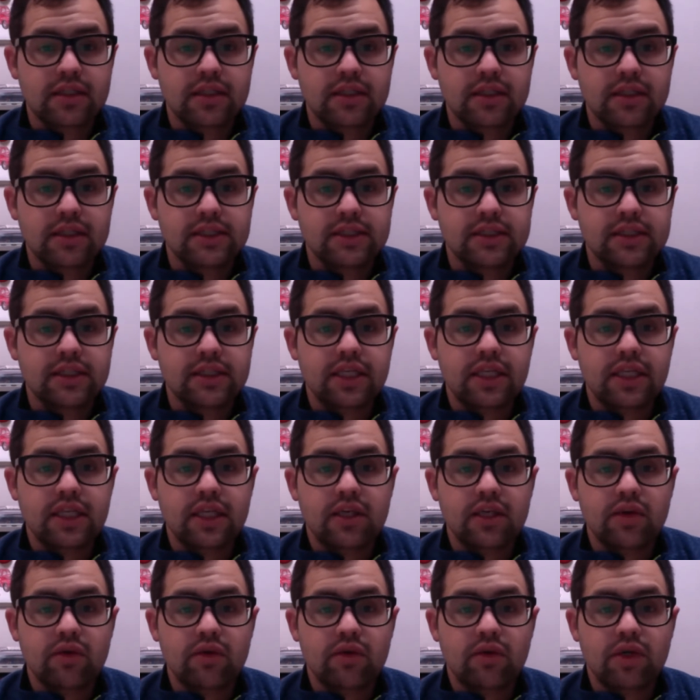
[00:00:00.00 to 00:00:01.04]
to
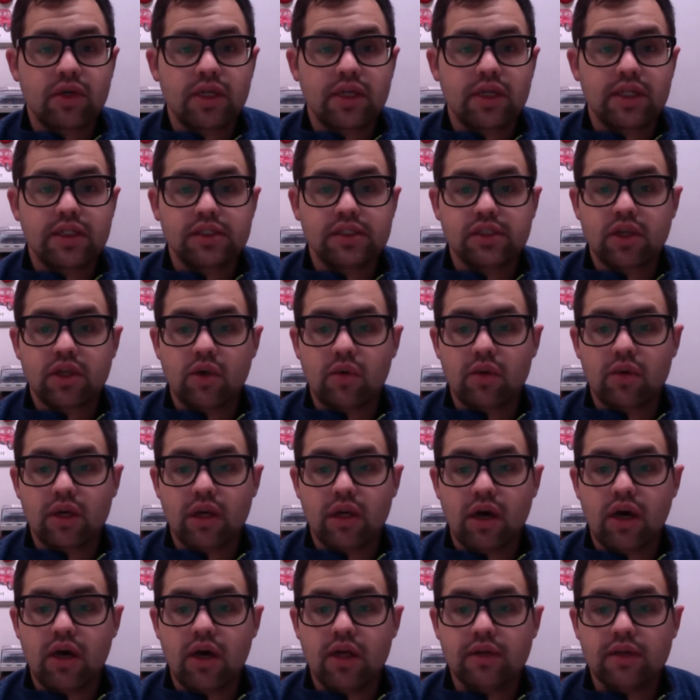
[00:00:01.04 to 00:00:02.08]
see what is going
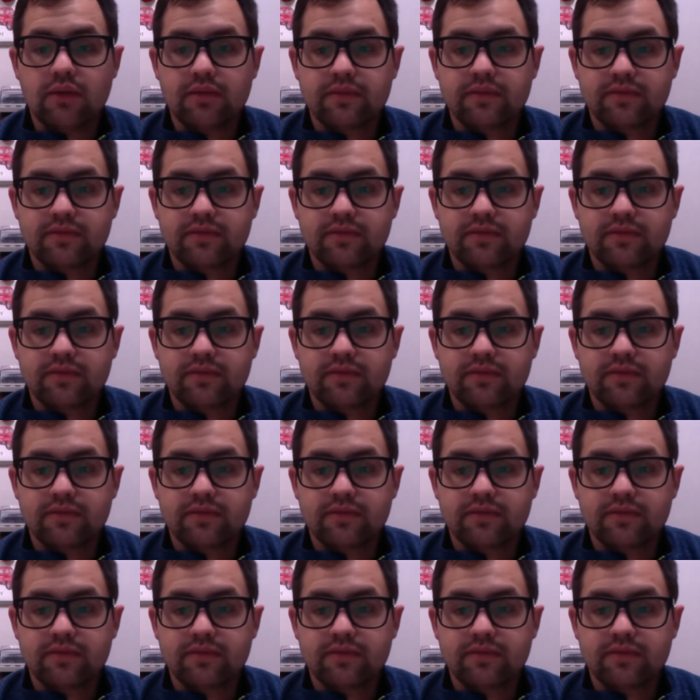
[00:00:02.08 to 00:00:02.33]
on.